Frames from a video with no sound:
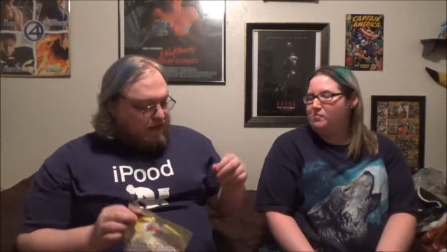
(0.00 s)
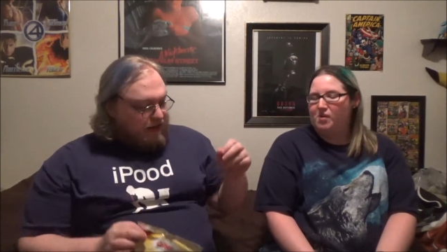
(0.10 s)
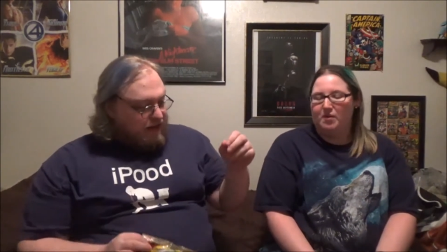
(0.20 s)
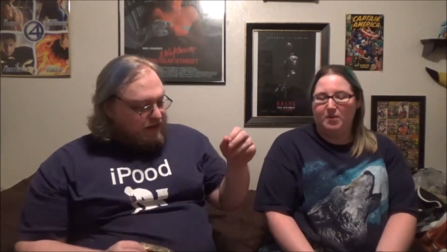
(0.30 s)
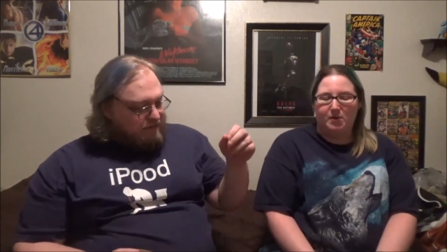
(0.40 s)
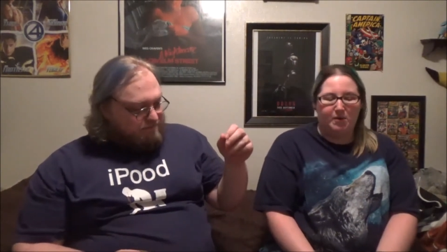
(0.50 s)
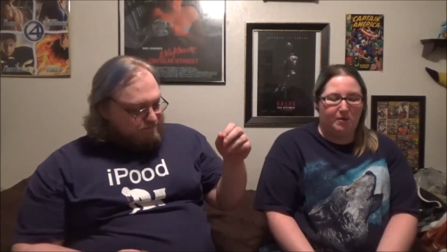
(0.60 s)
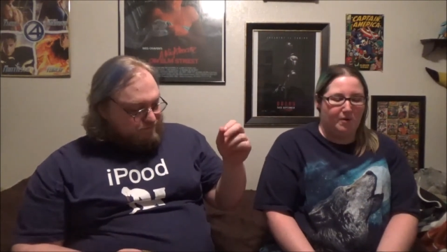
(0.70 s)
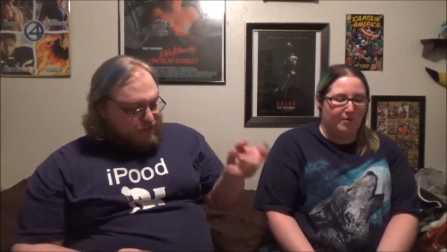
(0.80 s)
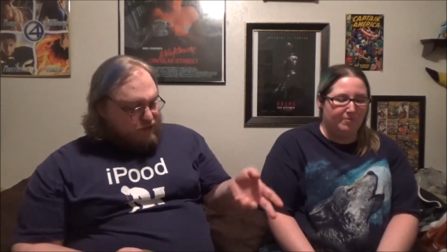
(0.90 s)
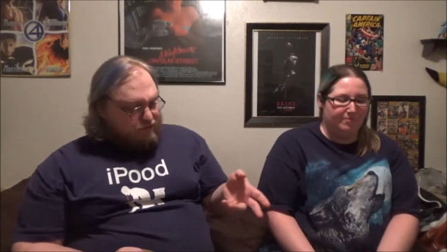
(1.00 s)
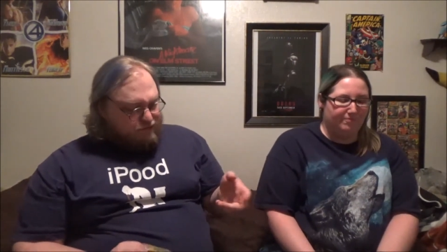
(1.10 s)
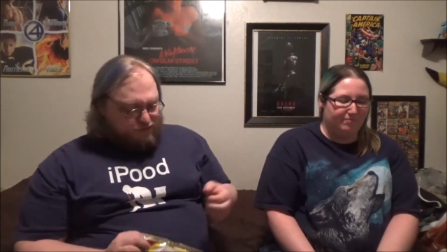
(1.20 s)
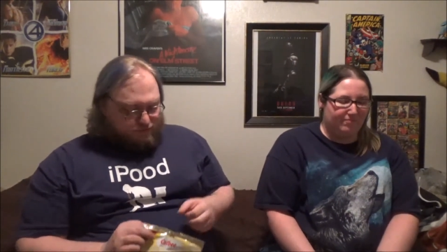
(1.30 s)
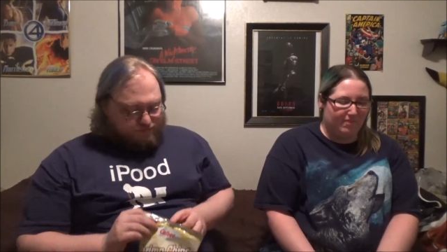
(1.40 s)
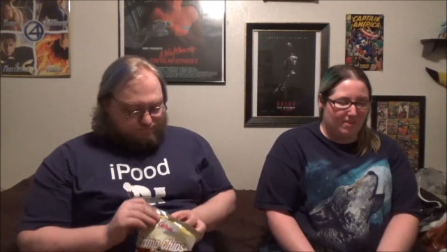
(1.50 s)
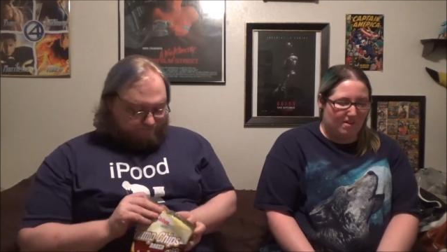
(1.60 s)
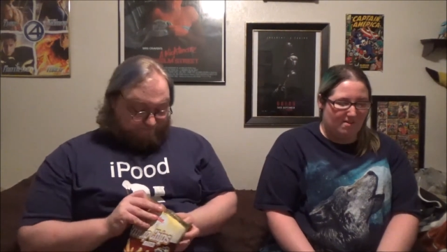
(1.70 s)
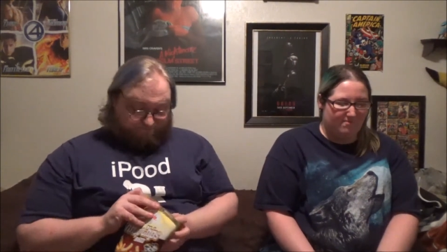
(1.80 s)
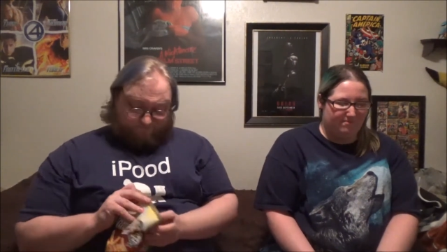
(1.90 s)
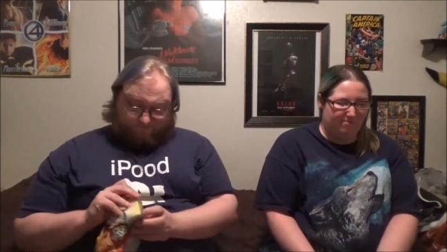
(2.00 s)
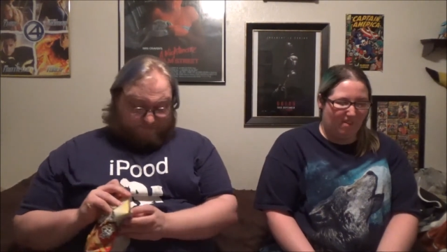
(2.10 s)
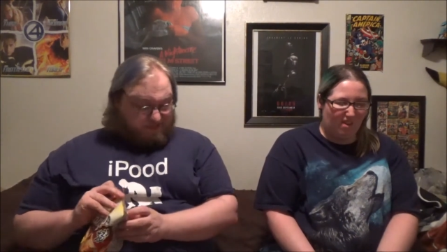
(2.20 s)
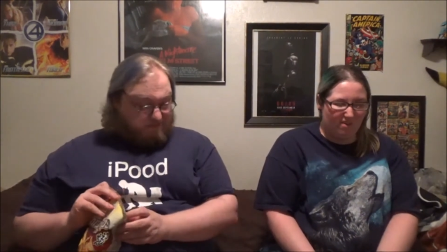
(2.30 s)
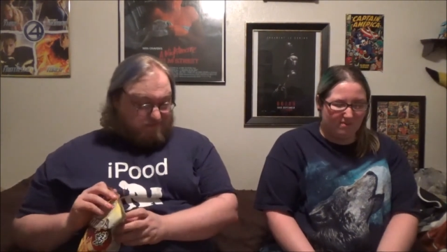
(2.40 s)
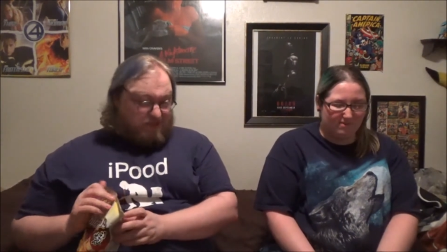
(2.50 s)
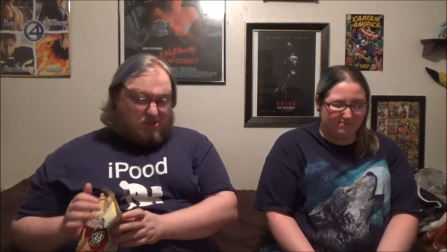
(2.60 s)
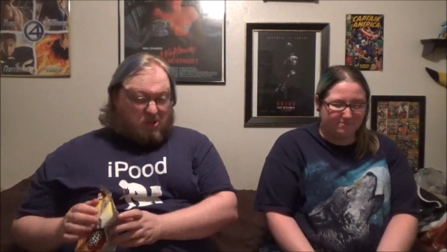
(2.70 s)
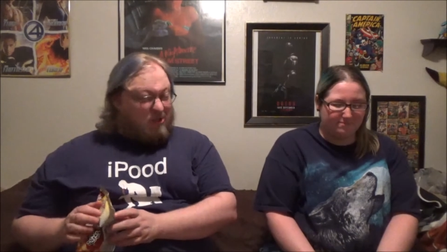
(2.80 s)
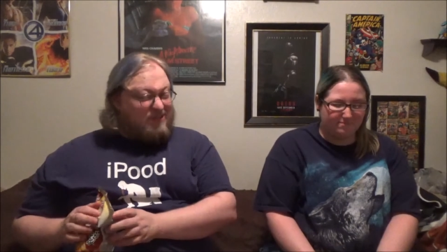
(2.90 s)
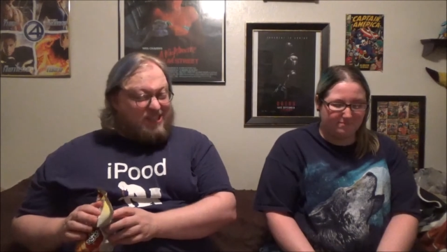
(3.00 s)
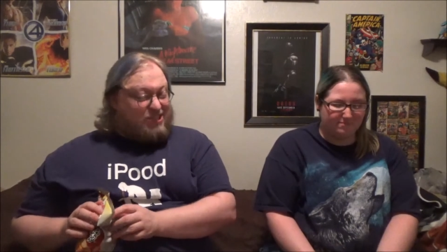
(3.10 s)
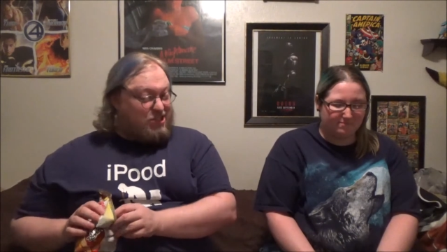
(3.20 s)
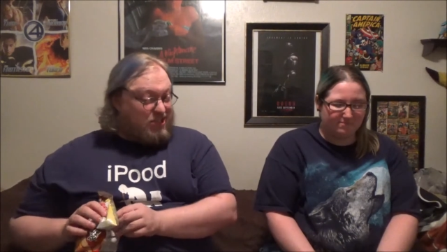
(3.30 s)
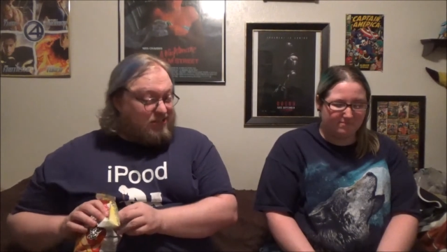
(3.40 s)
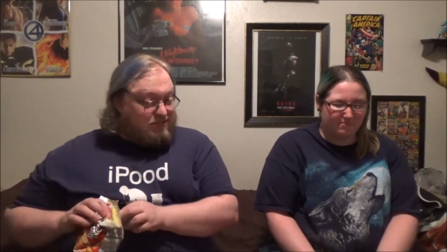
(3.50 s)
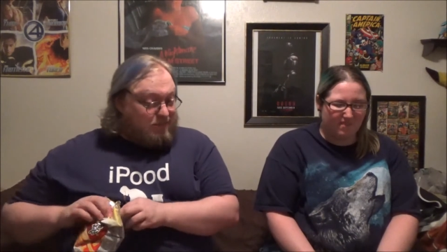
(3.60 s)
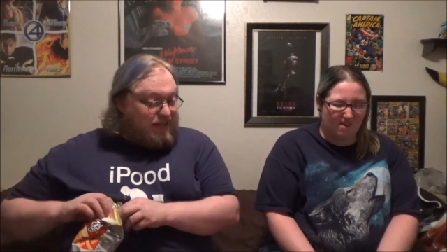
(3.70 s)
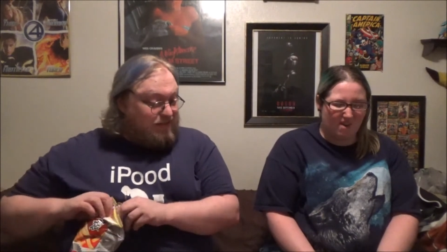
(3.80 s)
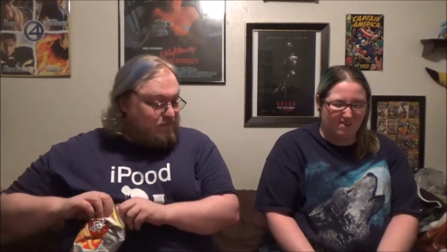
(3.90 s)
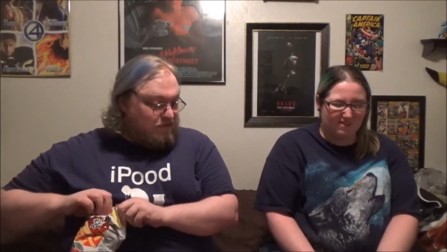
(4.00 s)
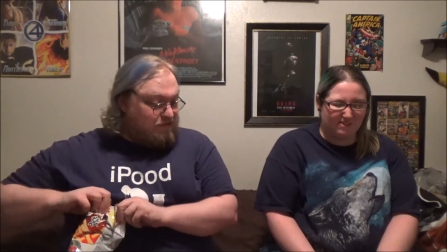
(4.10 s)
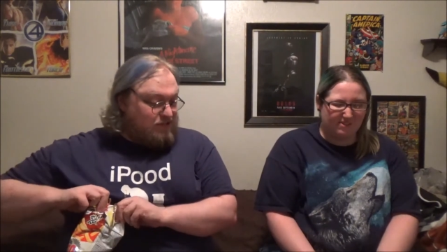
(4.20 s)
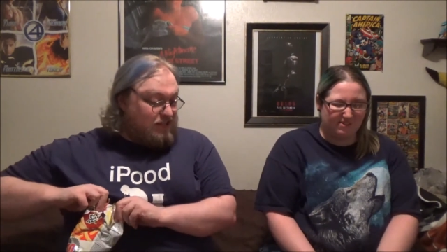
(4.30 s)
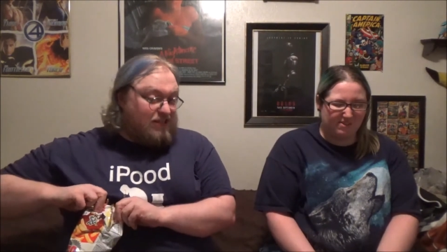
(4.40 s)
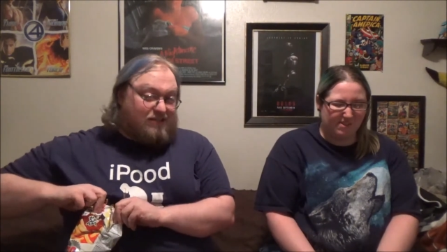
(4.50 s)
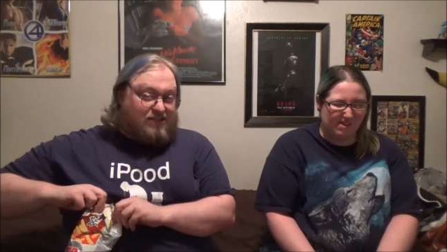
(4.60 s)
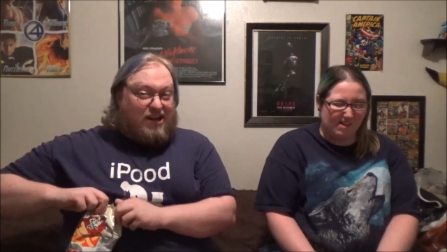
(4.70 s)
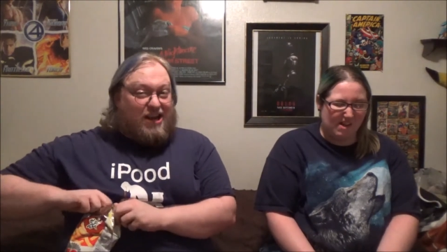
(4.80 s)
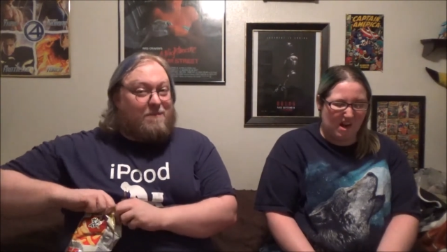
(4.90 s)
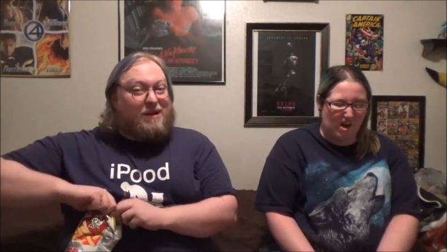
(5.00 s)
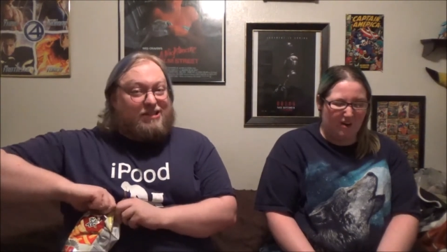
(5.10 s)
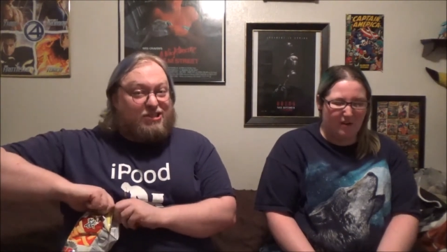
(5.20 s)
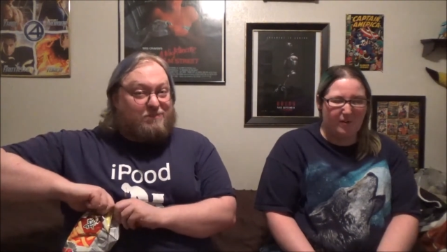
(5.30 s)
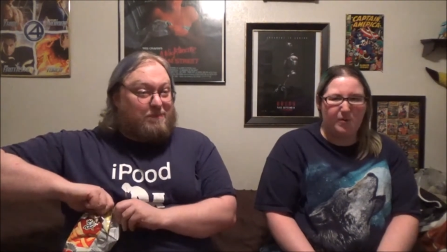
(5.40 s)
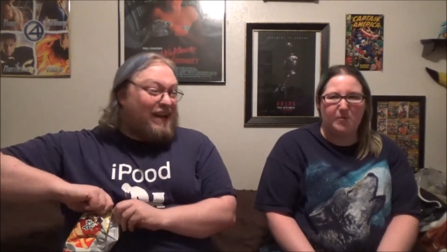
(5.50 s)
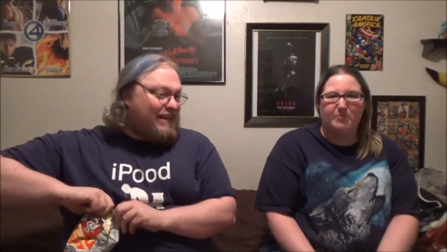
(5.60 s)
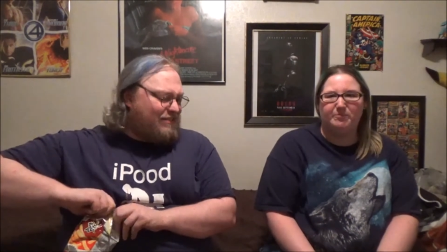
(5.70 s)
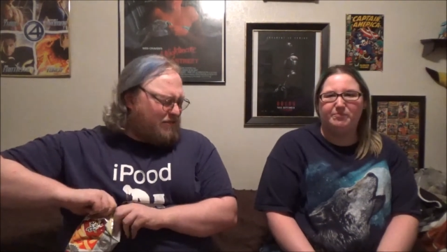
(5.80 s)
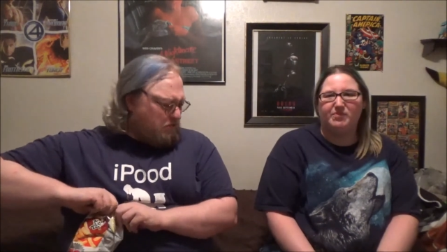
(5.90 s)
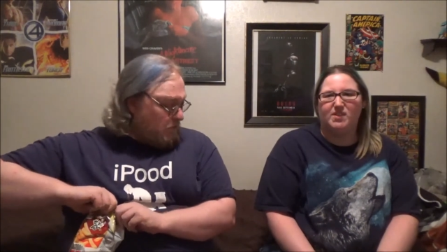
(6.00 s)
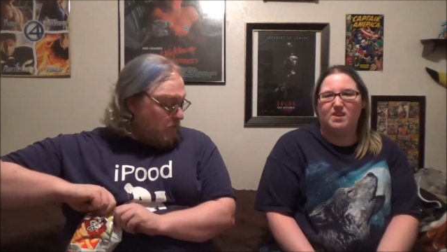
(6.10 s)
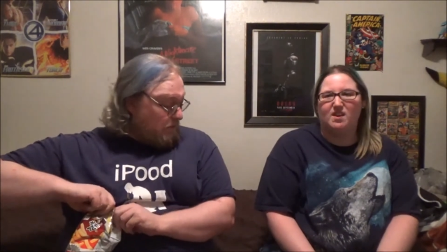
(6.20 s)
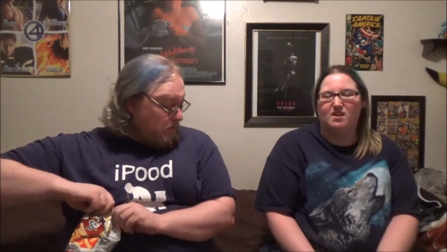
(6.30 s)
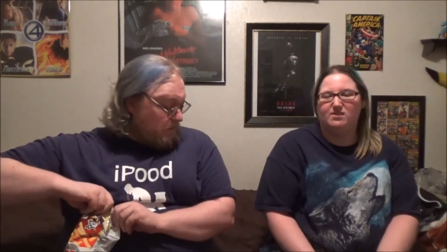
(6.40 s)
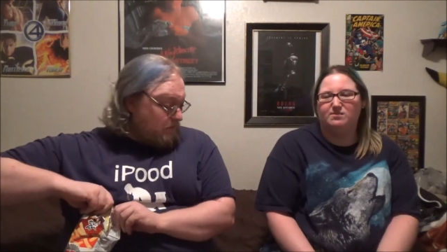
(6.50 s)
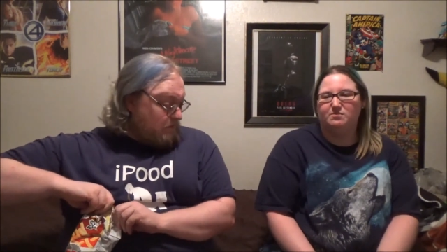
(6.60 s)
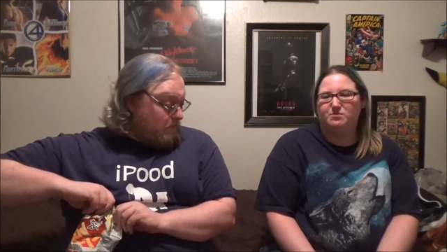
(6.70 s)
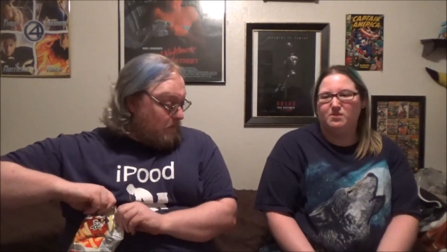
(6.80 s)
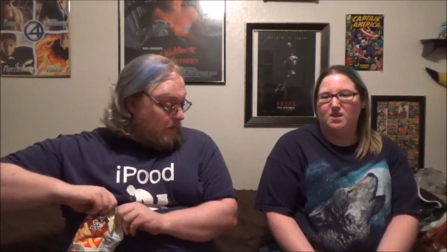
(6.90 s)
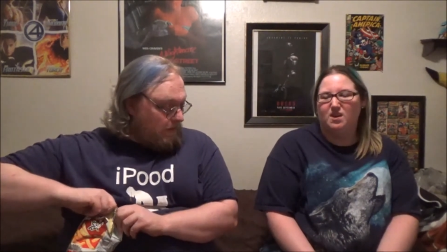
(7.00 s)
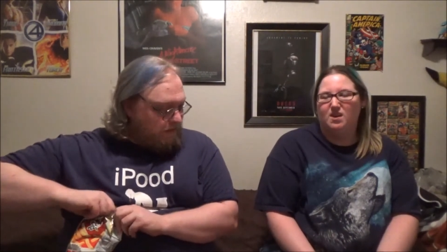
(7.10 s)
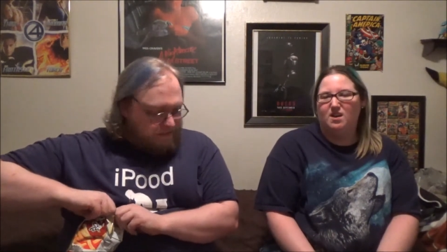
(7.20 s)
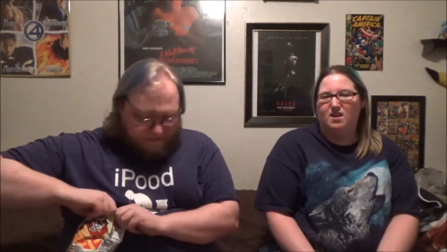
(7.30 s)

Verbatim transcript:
Speaker 1: yeah, um, those are. Nah. They're salty as shit to me at first, and then those got hit by spikes. oh yeah, well that's a thing.